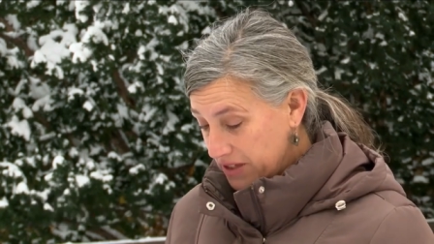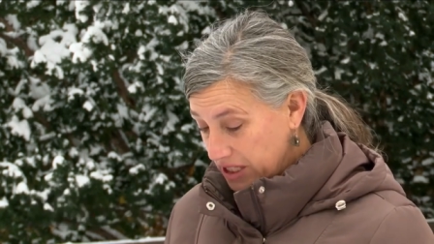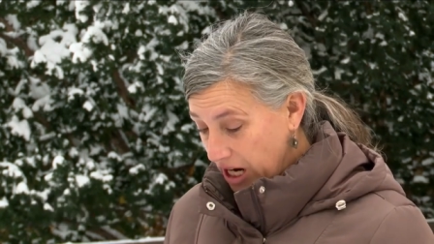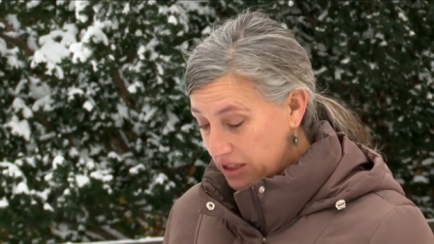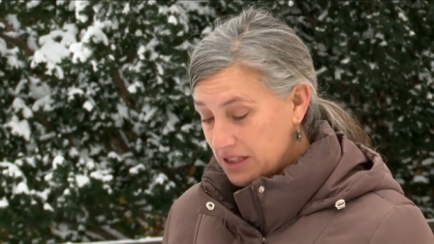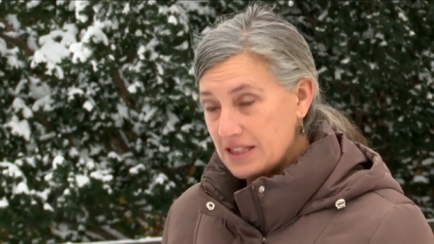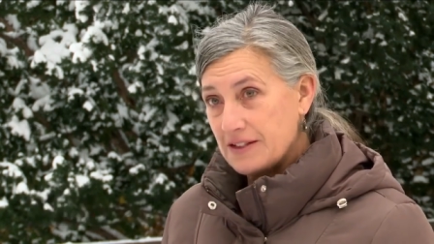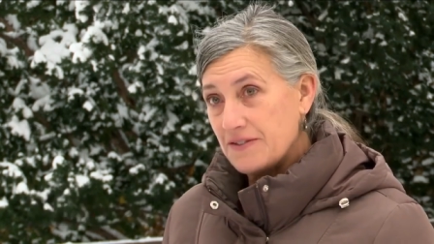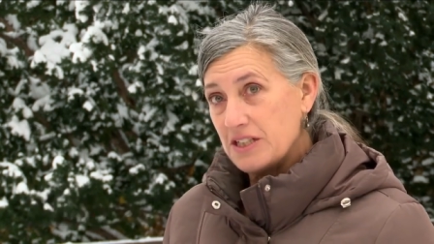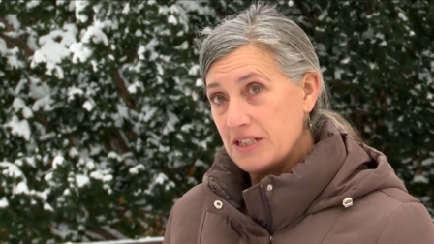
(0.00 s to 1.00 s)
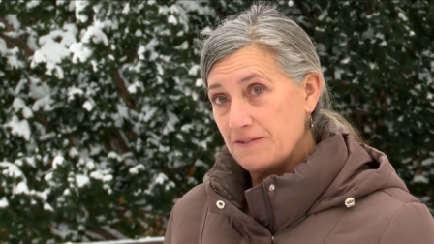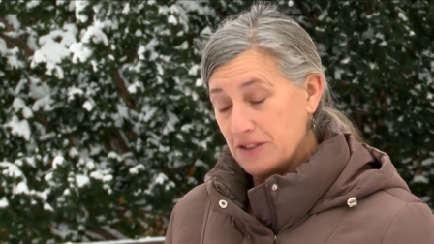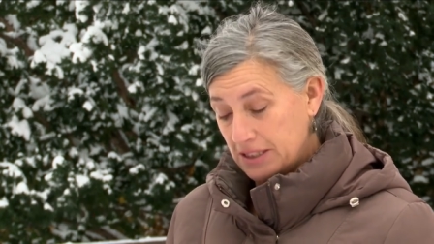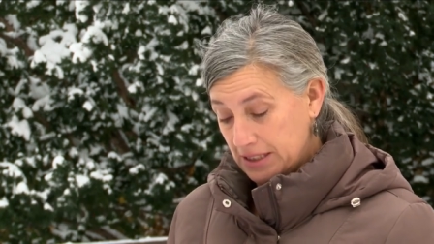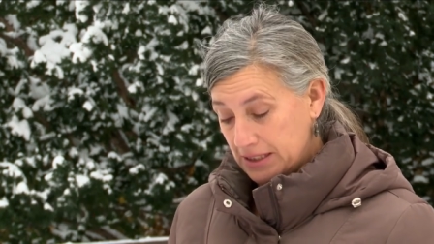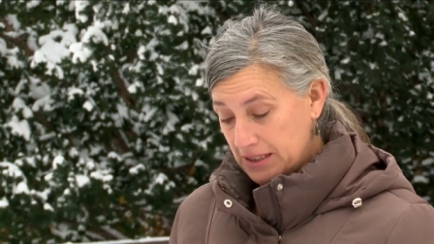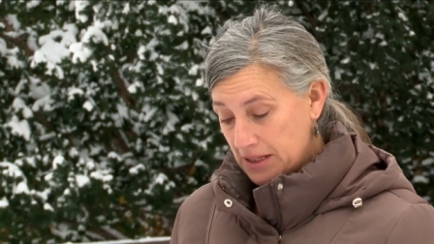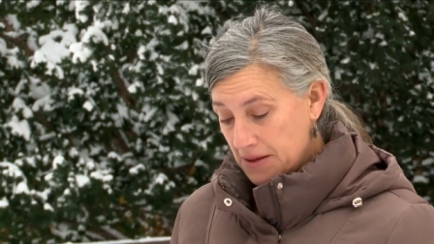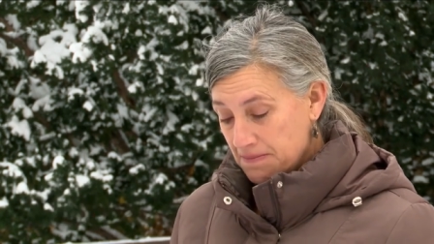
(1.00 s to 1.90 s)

regardless of our differences,